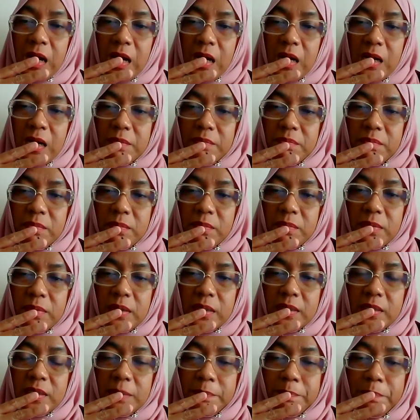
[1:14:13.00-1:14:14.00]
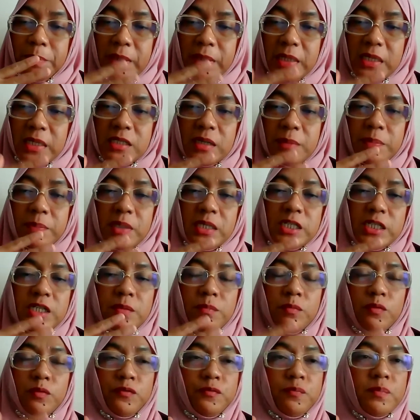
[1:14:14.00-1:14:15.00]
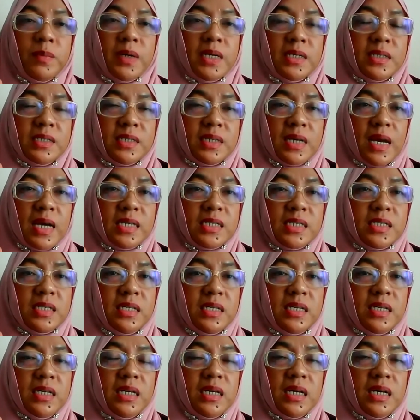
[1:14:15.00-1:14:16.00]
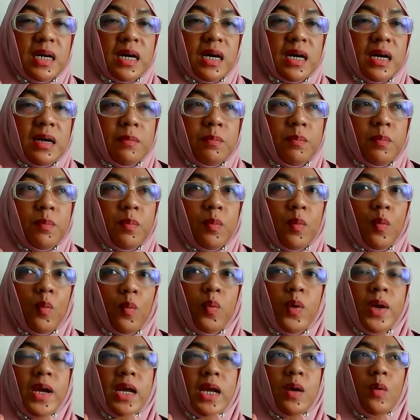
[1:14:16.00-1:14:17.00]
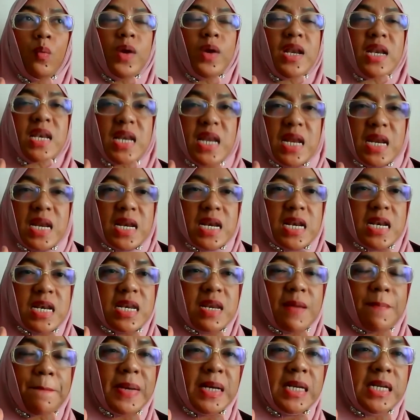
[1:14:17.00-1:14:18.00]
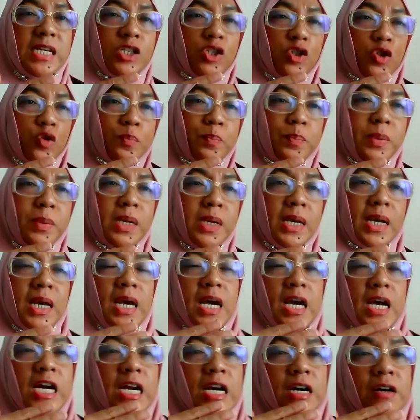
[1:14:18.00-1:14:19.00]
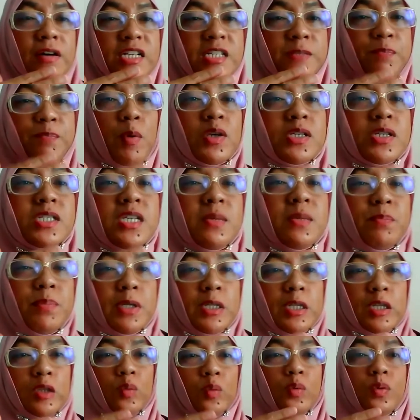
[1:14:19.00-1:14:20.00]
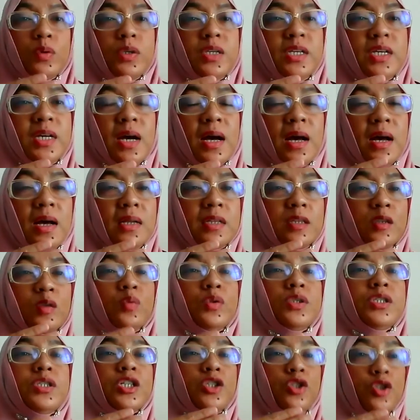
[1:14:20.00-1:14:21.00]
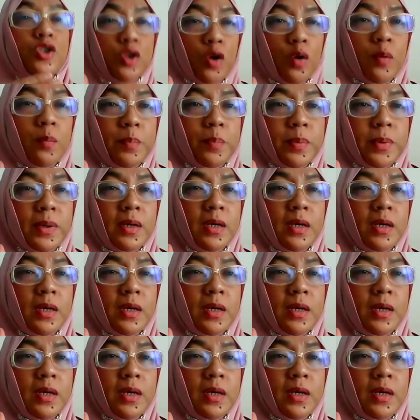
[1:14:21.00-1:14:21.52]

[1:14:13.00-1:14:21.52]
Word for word: uh, the police abolition movement actually uh, we we need the police to be responsible to their to their job